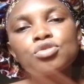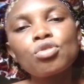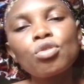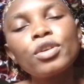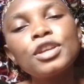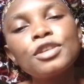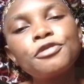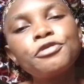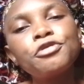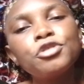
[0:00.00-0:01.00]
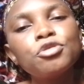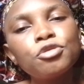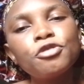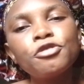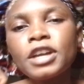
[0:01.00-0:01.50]
so if
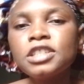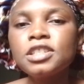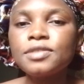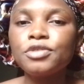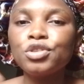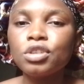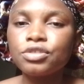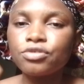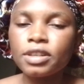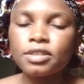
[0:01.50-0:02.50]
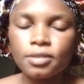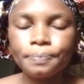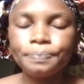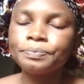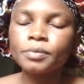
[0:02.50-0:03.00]
you find this video interesting,